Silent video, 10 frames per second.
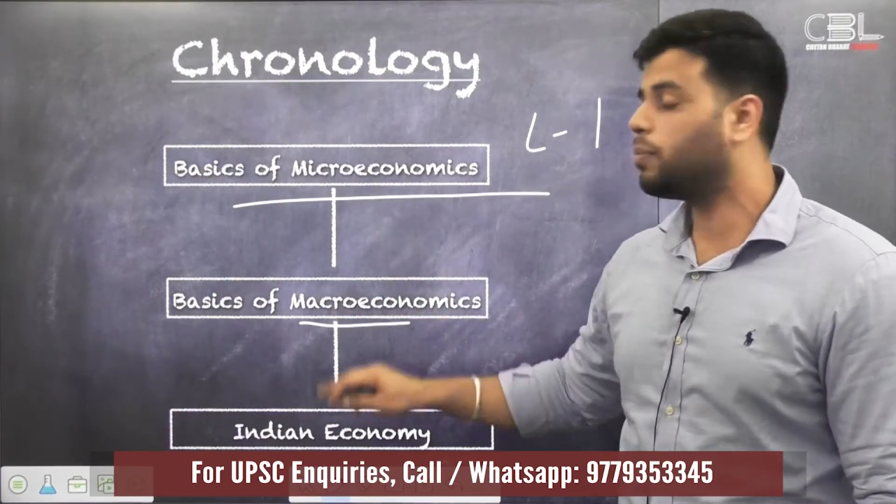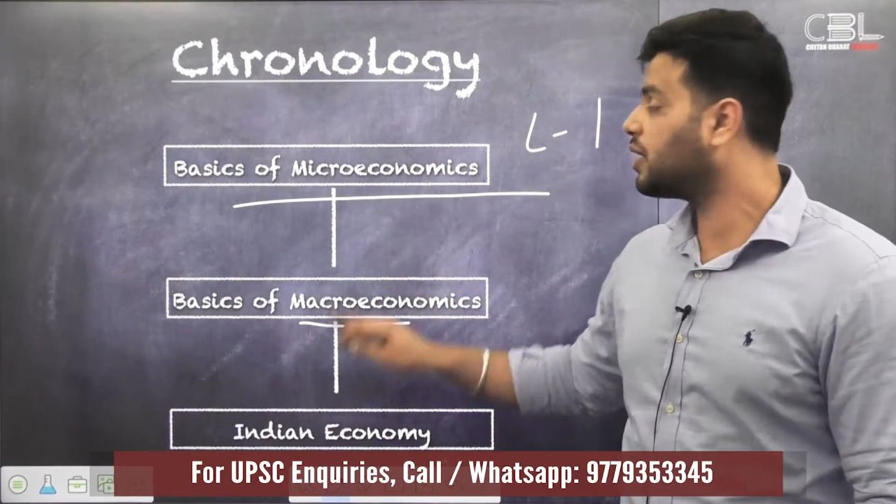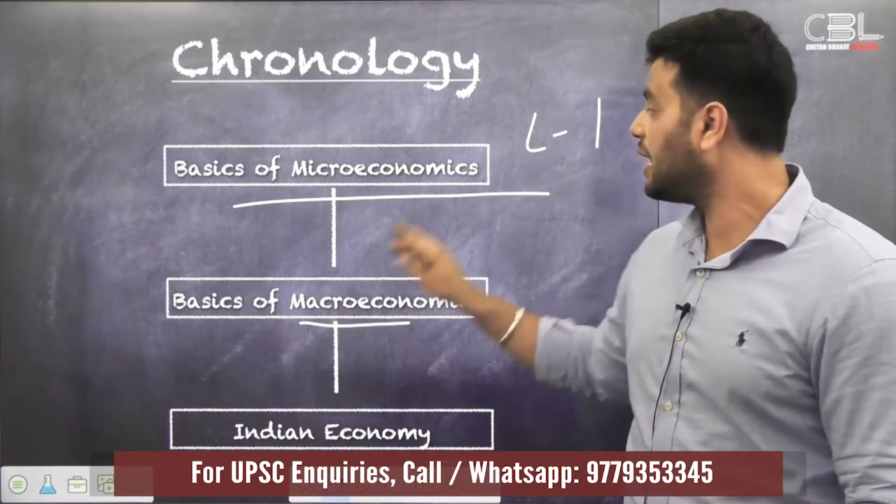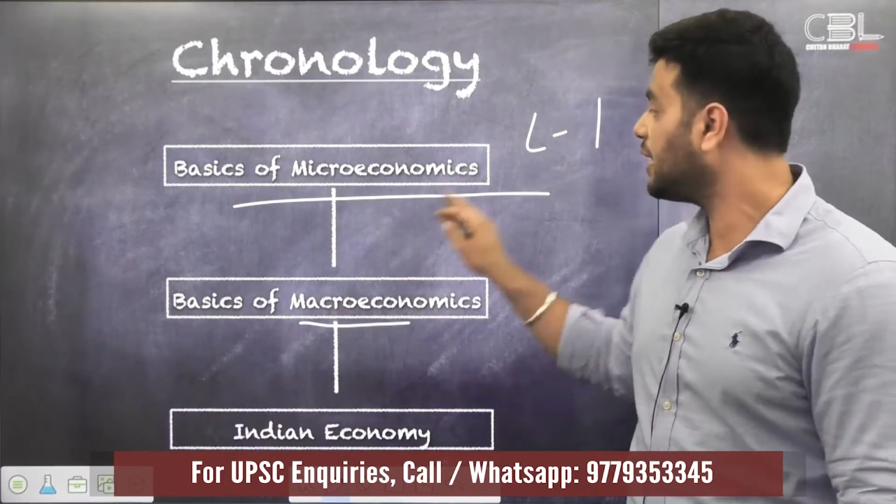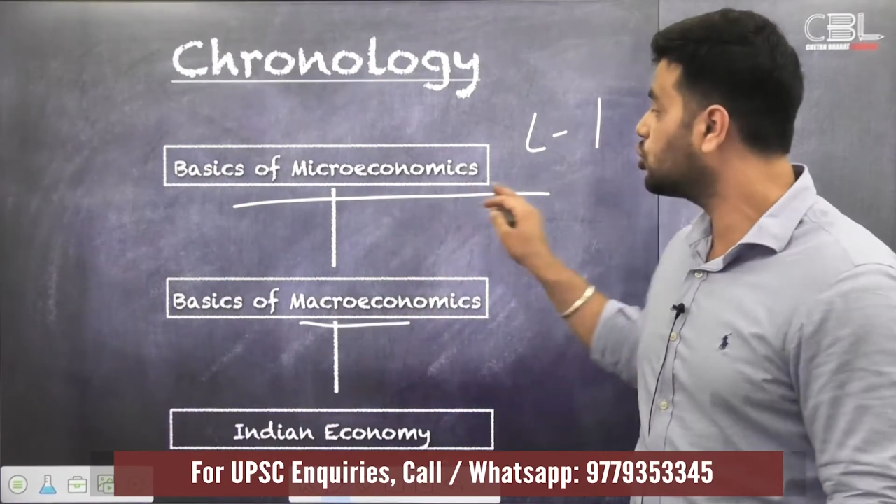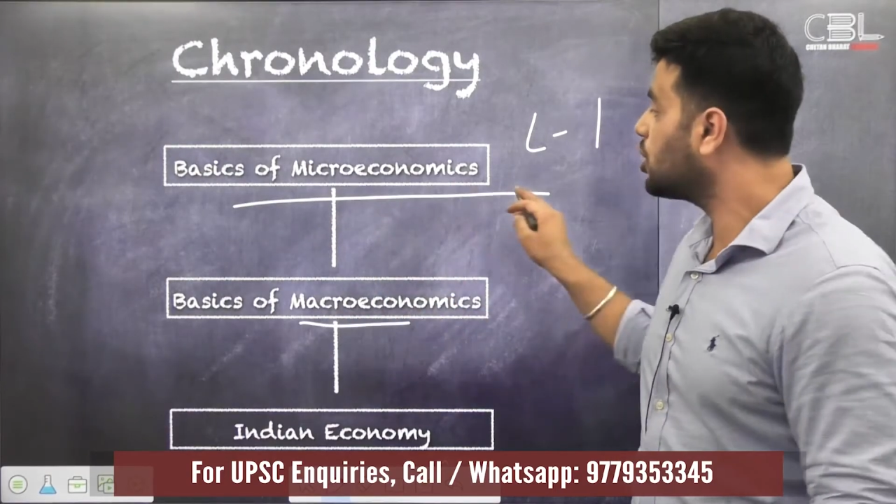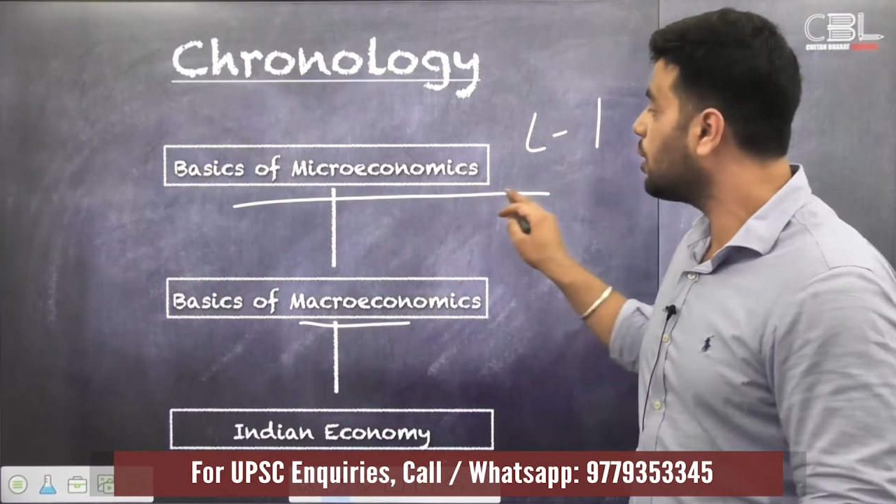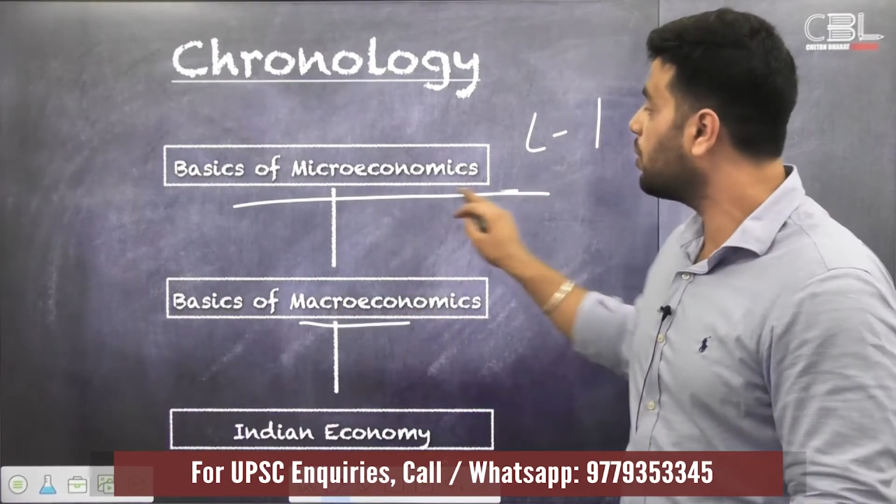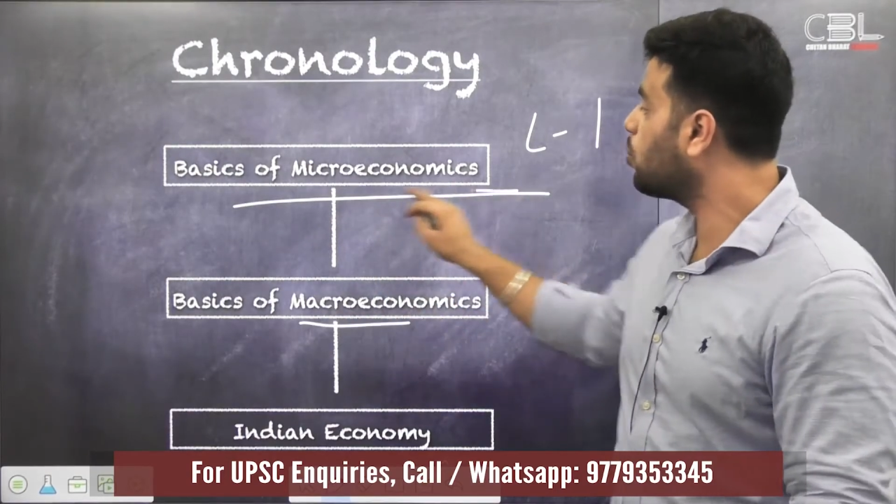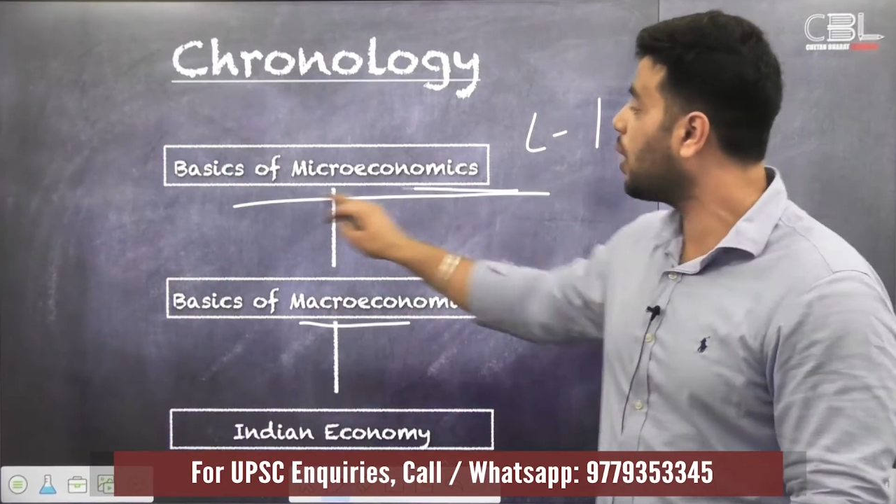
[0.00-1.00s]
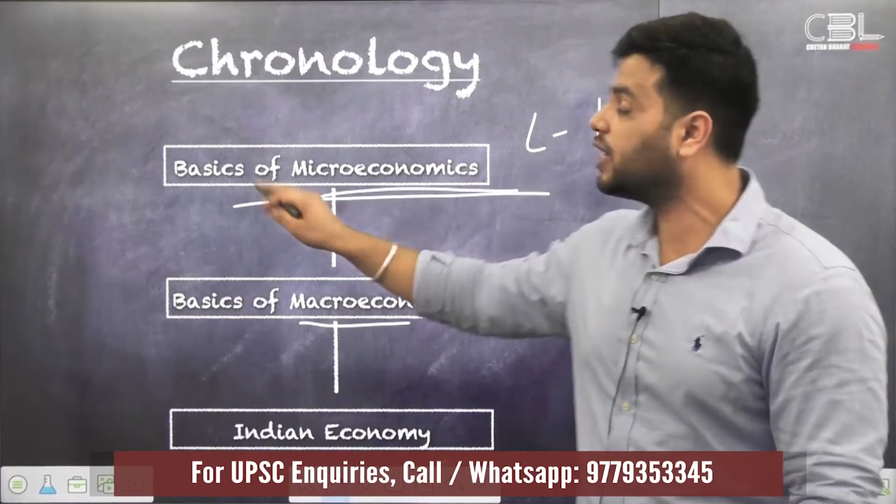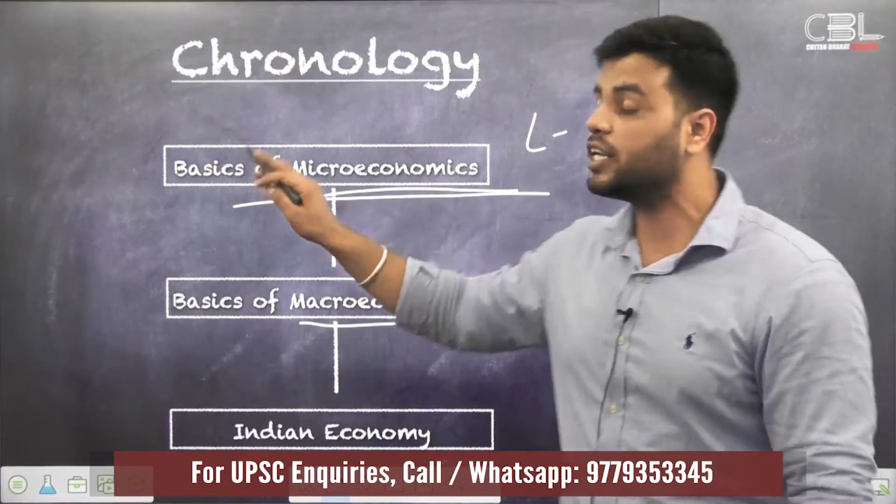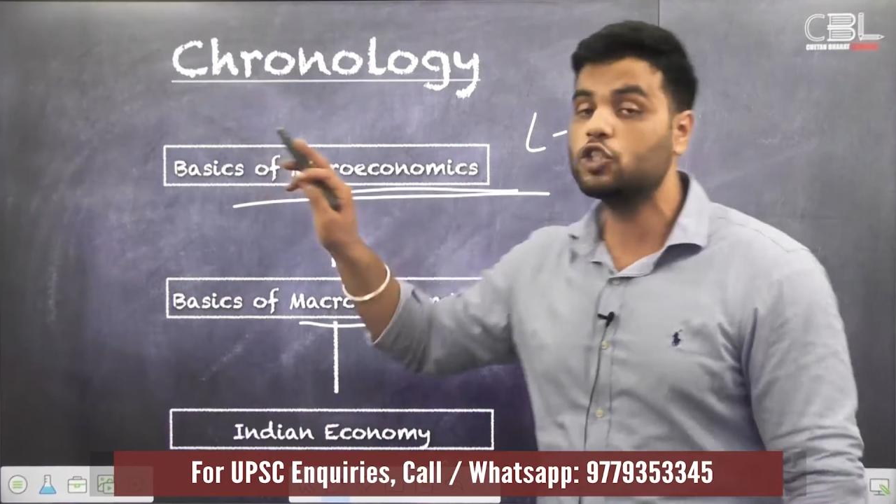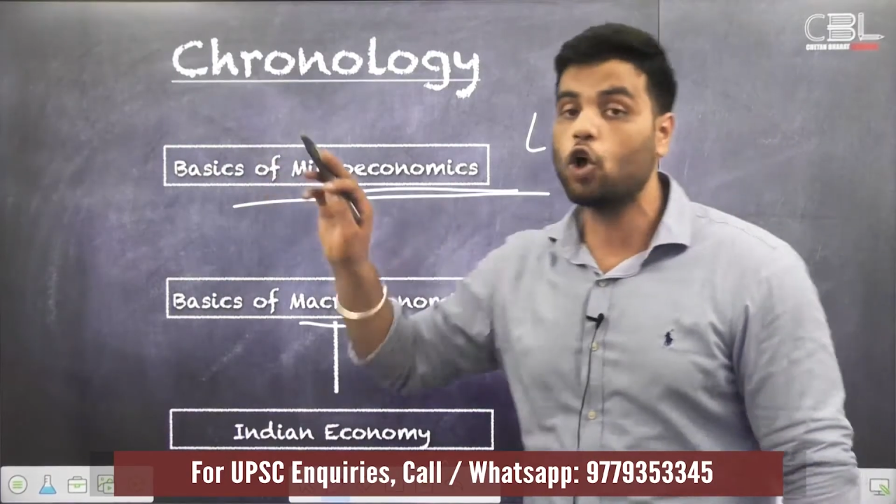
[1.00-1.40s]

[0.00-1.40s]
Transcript: but lecture number 1 is